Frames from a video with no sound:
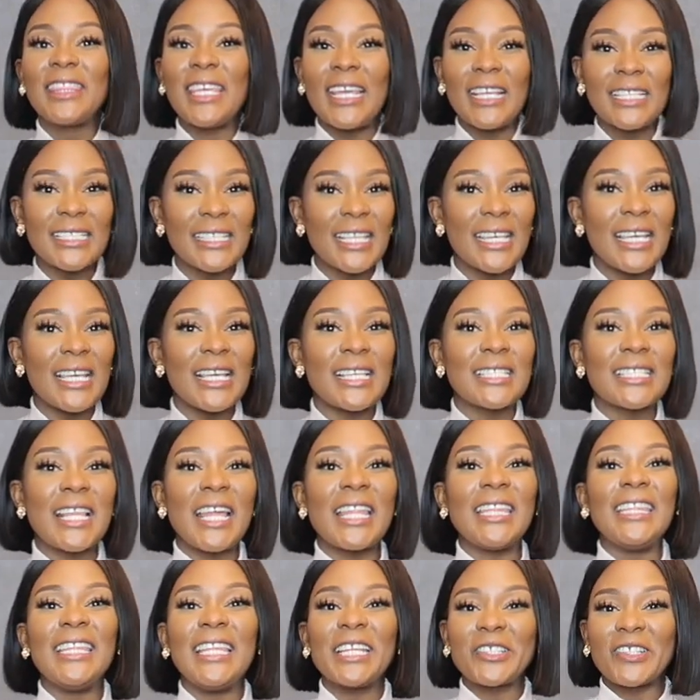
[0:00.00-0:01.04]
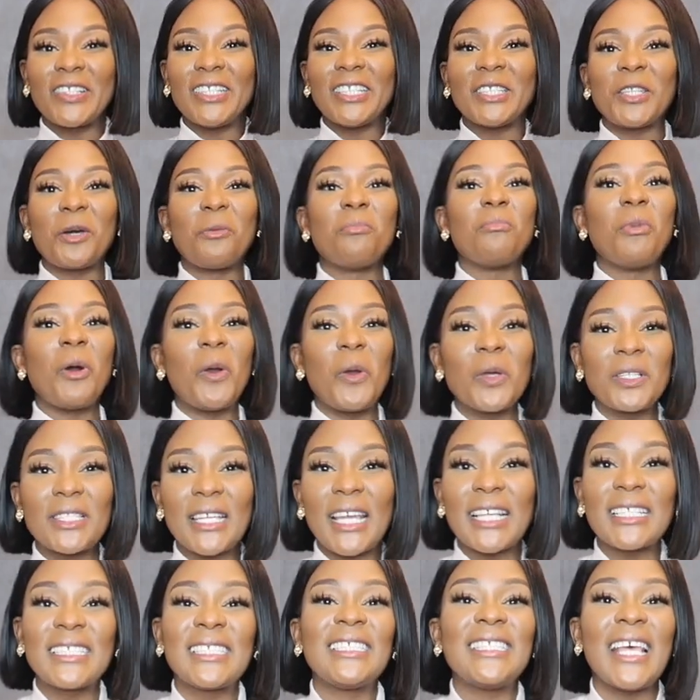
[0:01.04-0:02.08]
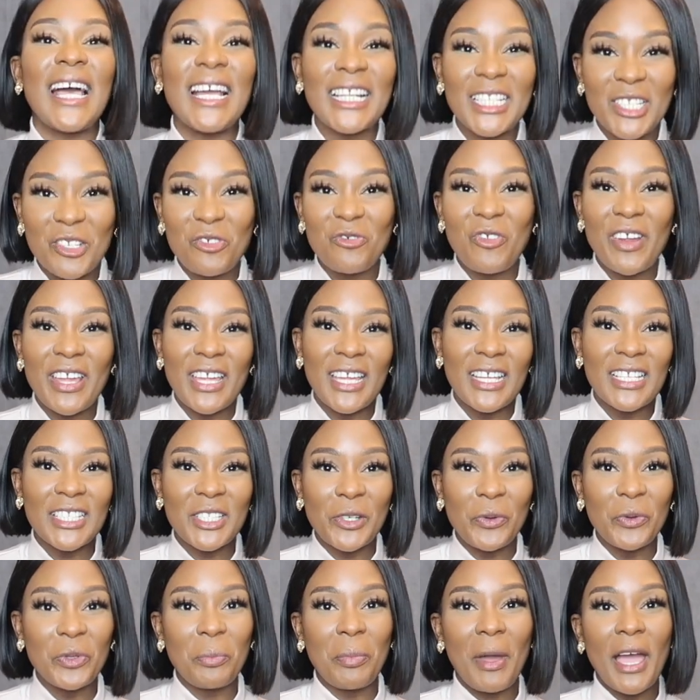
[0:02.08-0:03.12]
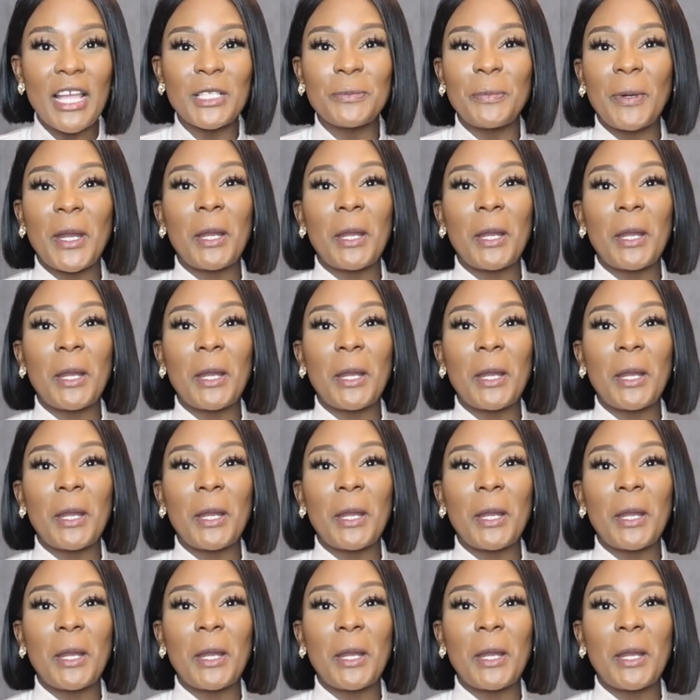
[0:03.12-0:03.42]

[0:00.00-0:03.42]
This is literally the most exaggerated shoulder pad,